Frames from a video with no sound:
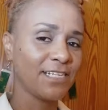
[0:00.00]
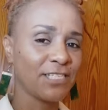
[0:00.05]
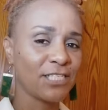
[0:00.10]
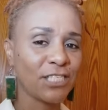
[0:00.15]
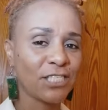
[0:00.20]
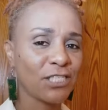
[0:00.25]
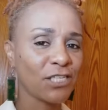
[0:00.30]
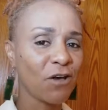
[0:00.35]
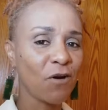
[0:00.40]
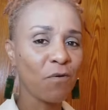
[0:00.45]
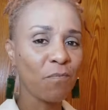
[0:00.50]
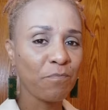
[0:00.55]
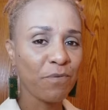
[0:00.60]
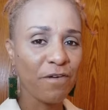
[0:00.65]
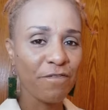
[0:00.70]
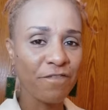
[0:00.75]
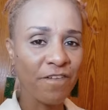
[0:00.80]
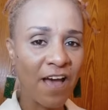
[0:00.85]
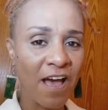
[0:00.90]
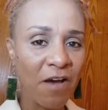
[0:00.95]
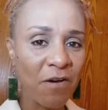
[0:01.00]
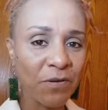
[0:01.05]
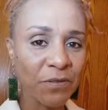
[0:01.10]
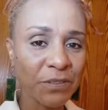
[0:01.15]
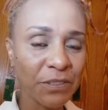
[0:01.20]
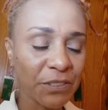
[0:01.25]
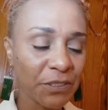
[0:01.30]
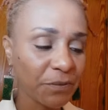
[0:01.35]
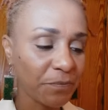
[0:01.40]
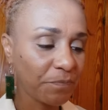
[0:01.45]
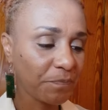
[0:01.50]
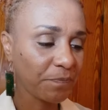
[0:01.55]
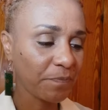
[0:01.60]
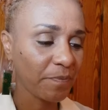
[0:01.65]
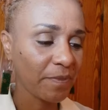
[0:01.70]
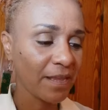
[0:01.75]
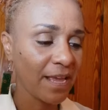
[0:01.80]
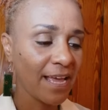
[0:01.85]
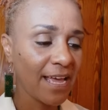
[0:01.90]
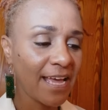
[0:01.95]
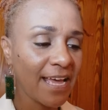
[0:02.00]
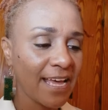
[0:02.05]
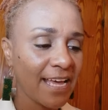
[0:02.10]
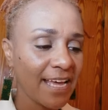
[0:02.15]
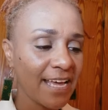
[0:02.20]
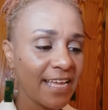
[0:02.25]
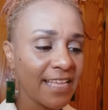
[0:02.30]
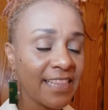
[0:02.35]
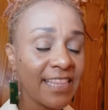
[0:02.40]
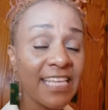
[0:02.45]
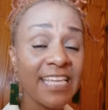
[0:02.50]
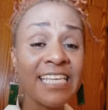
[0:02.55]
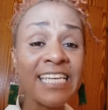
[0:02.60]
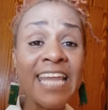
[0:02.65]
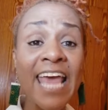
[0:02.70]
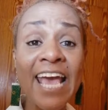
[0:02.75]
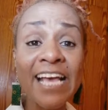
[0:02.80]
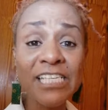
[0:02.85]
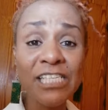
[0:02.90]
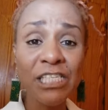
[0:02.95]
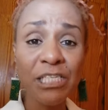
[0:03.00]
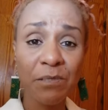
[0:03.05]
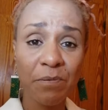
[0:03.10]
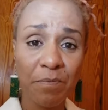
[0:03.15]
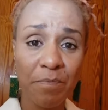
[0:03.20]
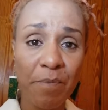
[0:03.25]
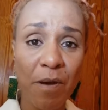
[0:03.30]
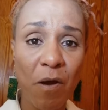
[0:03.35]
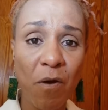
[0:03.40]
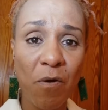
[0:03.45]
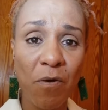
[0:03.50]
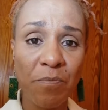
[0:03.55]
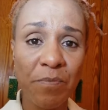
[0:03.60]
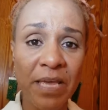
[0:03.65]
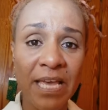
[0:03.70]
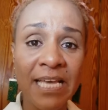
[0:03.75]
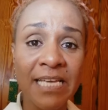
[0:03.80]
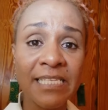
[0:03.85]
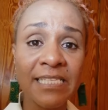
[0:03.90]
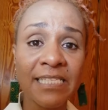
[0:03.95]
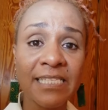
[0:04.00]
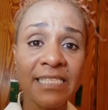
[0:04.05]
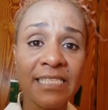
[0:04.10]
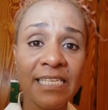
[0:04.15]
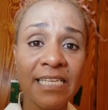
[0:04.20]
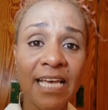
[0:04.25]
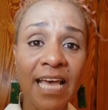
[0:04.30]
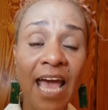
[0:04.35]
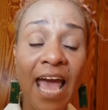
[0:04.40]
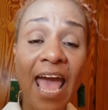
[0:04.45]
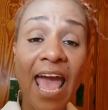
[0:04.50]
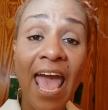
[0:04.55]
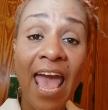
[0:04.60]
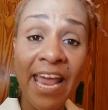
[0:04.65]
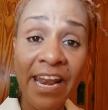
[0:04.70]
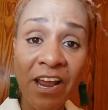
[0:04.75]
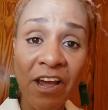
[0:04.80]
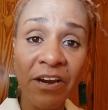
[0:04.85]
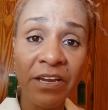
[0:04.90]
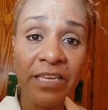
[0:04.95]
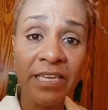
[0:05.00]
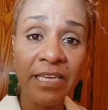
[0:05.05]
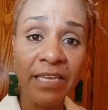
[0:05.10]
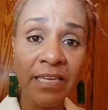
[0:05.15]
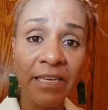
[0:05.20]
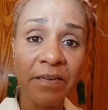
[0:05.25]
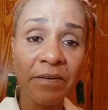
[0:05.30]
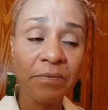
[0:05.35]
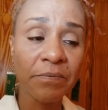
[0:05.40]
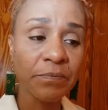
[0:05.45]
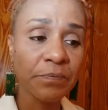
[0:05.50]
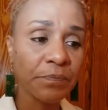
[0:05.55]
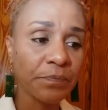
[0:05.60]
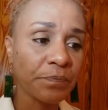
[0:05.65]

so profound. The next poem is Anarchy.